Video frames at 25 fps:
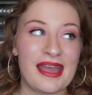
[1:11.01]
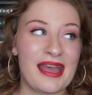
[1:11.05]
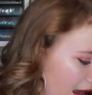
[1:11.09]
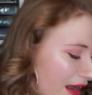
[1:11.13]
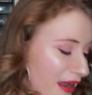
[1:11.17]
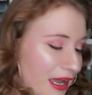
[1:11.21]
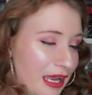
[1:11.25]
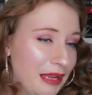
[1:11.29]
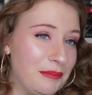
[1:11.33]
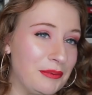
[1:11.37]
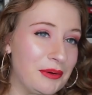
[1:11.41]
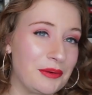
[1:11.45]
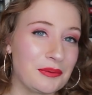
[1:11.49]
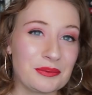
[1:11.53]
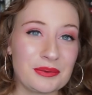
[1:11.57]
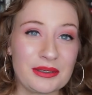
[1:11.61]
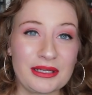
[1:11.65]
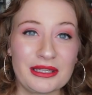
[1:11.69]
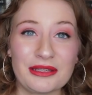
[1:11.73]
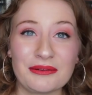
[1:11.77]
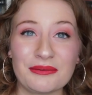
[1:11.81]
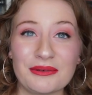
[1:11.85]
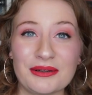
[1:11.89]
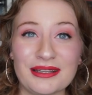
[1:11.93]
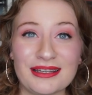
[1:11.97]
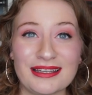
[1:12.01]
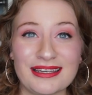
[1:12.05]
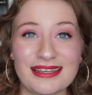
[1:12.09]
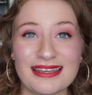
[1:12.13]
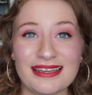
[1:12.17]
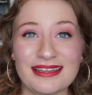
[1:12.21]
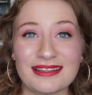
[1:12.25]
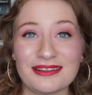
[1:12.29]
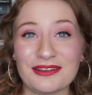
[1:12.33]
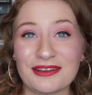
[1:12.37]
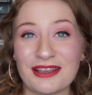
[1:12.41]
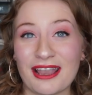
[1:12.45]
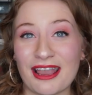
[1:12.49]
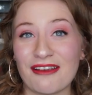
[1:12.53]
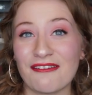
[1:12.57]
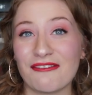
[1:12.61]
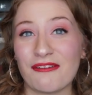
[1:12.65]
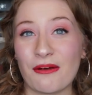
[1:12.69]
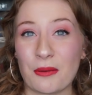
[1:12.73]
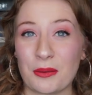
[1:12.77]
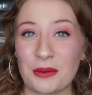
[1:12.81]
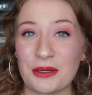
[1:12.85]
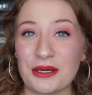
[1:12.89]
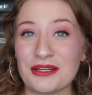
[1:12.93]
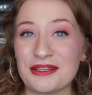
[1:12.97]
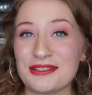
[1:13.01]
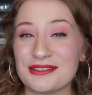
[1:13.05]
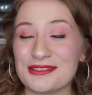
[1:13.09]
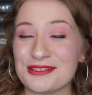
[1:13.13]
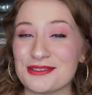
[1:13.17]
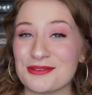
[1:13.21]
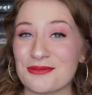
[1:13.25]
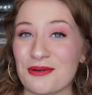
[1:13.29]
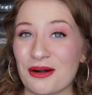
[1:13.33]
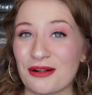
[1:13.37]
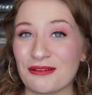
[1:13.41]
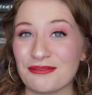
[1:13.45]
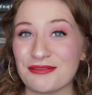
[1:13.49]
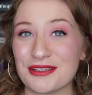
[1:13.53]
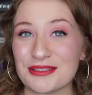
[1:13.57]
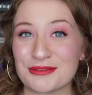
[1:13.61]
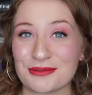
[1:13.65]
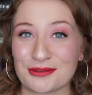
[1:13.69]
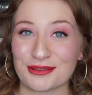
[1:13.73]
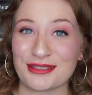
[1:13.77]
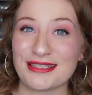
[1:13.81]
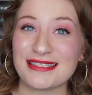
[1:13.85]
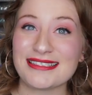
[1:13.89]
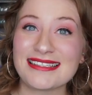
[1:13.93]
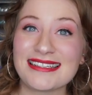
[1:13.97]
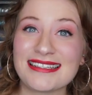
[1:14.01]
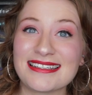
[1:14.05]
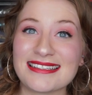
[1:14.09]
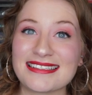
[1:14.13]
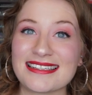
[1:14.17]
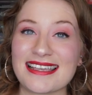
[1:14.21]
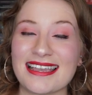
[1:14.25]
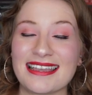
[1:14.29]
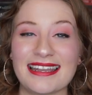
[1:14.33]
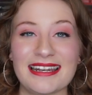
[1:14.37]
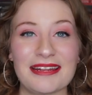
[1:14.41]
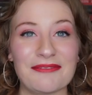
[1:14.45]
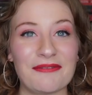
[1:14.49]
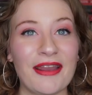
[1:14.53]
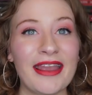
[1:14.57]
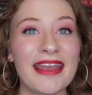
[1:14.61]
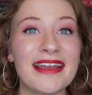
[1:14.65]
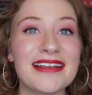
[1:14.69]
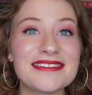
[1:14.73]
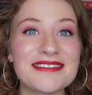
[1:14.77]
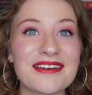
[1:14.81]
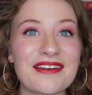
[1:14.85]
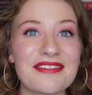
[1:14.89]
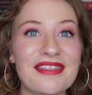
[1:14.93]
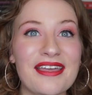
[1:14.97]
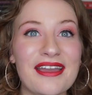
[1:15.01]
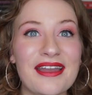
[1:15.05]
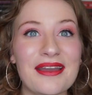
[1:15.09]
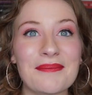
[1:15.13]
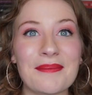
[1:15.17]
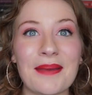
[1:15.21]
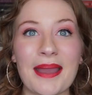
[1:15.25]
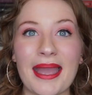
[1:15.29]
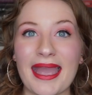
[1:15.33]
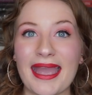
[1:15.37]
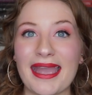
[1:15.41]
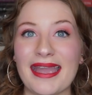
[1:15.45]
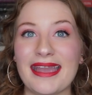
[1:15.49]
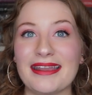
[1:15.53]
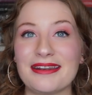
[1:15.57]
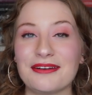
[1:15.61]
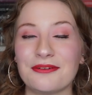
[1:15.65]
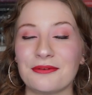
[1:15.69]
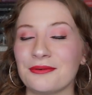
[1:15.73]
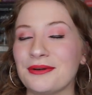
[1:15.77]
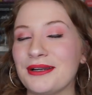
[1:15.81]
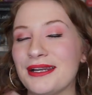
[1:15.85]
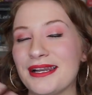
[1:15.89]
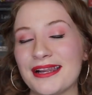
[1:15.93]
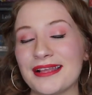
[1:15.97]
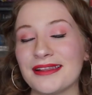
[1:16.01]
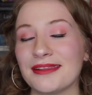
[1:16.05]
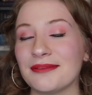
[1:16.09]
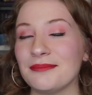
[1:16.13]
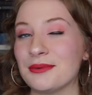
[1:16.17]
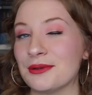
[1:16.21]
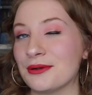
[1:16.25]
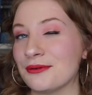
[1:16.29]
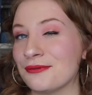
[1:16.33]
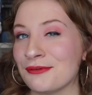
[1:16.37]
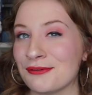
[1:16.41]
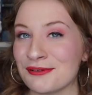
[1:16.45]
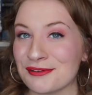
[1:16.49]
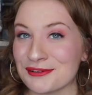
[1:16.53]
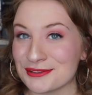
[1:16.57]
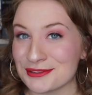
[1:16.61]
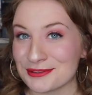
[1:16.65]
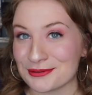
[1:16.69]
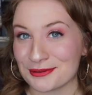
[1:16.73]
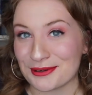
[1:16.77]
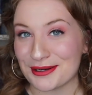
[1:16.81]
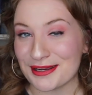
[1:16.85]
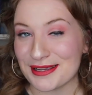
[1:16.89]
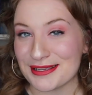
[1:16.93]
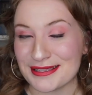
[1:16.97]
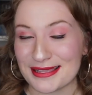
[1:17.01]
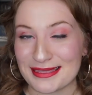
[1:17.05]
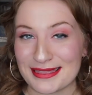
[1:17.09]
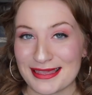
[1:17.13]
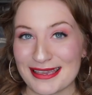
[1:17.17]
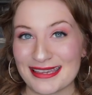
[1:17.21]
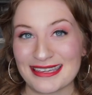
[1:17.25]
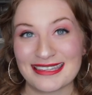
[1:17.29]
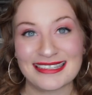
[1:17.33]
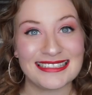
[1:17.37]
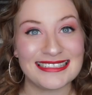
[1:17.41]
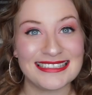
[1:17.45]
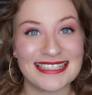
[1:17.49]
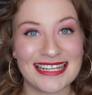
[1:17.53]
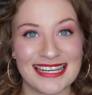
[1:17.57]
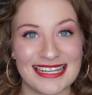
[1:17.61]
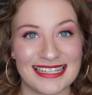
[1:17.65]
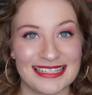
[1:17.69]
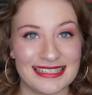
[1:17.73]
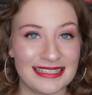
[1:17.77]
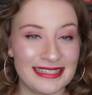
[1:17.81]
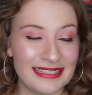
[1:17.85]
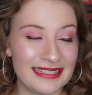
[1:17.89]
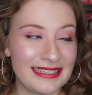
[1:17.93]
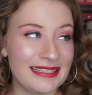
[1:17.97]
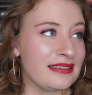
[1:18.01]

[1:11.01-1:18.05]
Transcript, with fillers: I'm really, really looking forward to all of these releases and getting my hands on them and reading the beautiful stories that they contain.